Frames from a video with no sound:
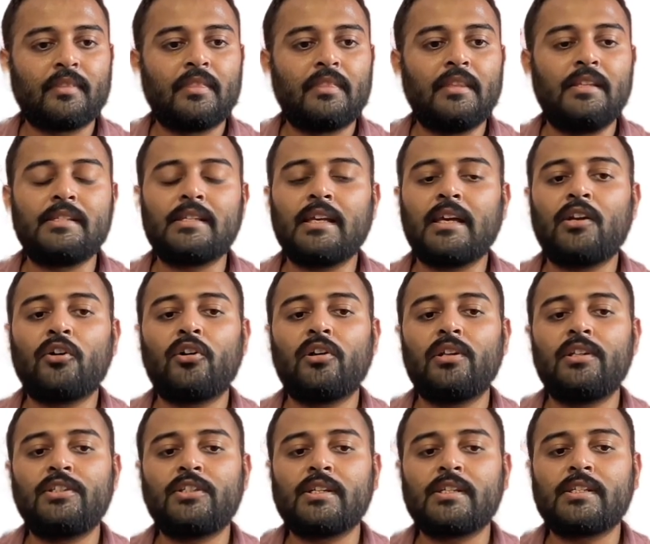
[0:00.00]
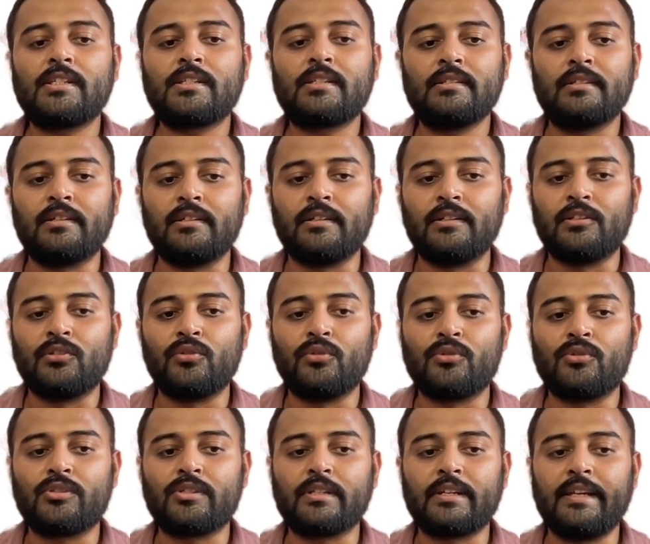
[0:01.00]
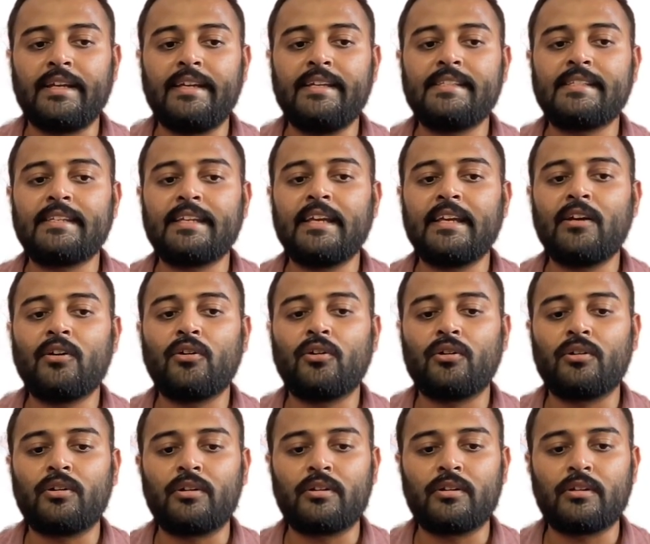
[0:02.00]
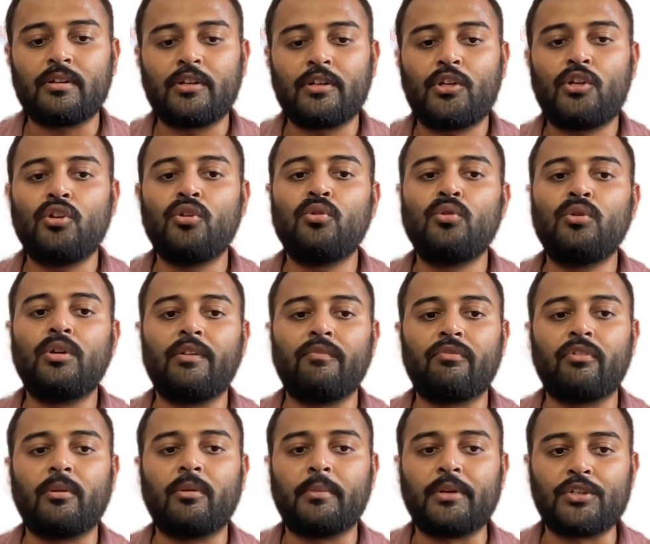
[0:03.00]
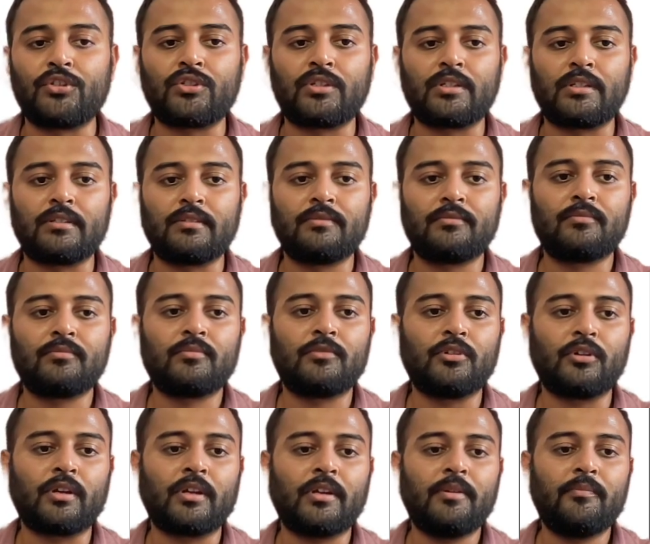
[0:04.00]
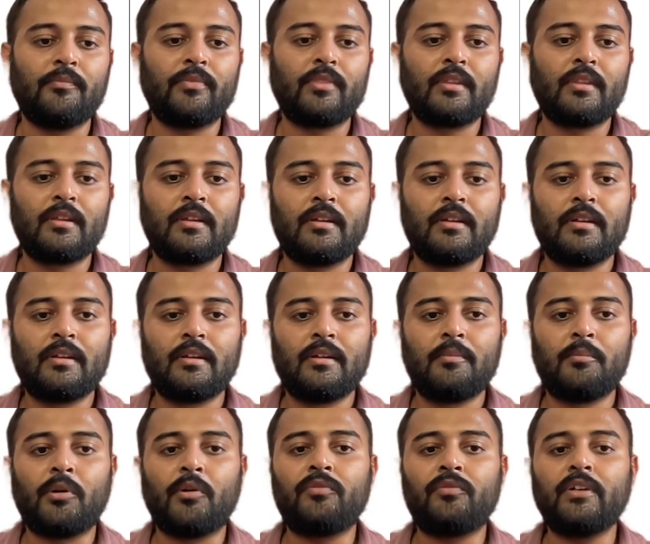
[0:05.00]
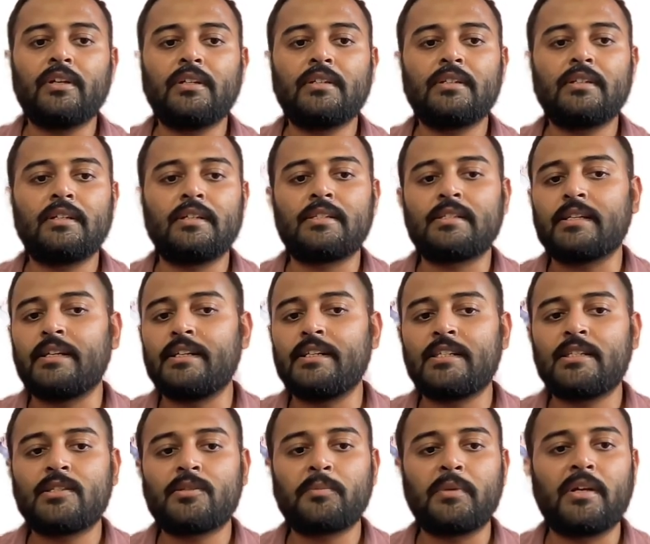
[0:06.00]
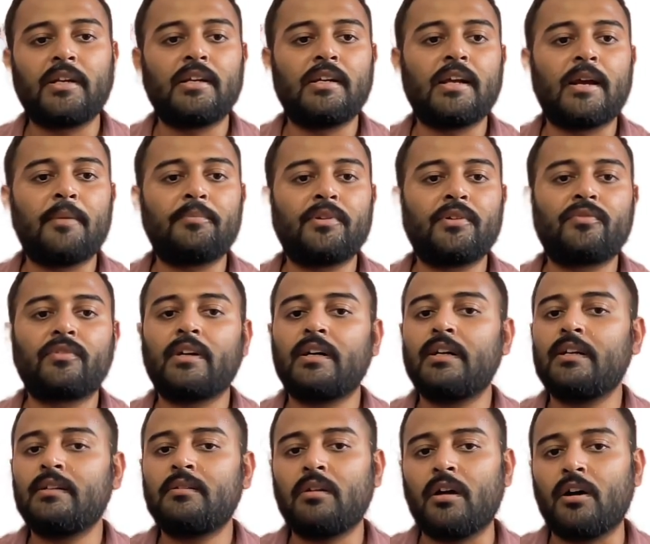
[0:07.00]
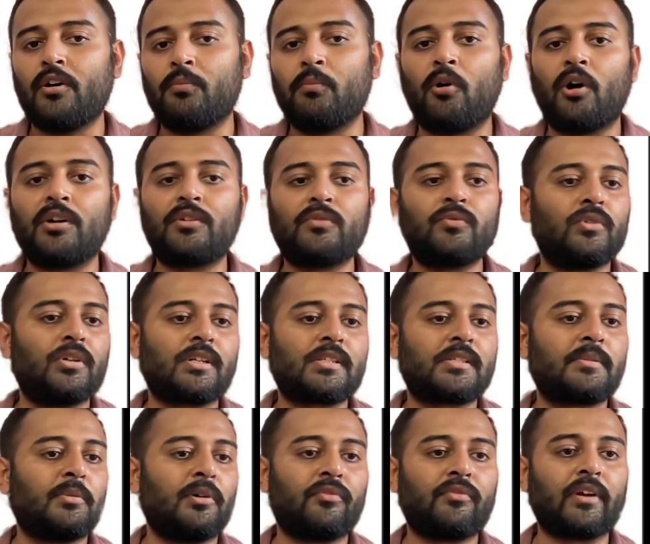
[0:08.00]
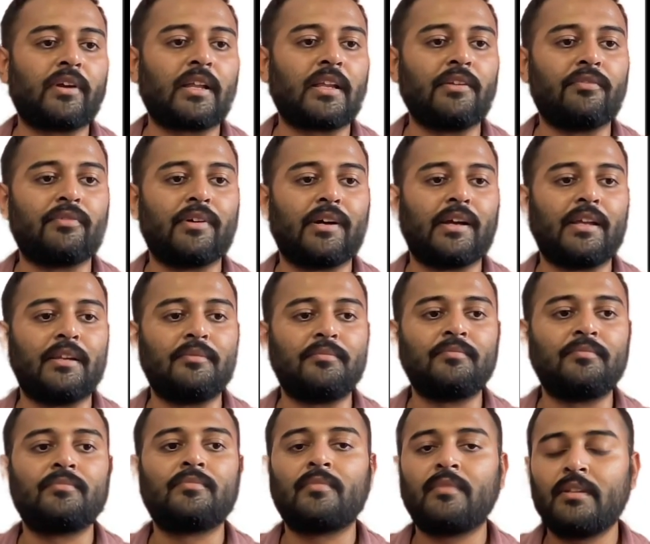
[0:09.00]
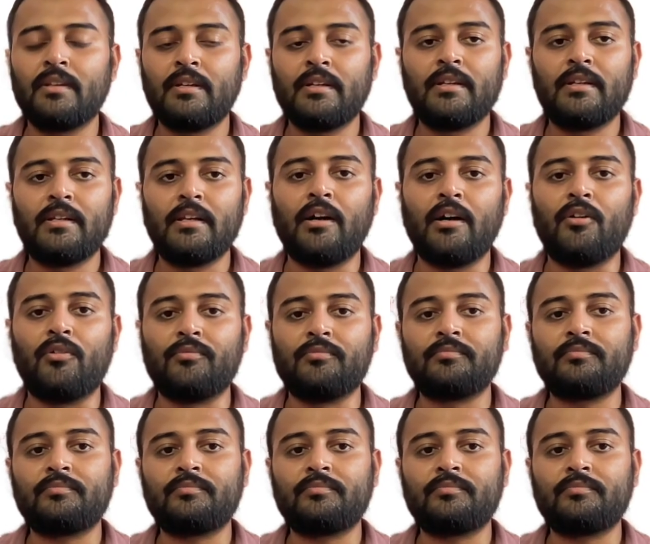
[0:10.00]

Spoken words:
These are all just those reasoning or queue information. Okay. Perfect. It sends me an adaptive card. Our bot works perfectly fine. Now,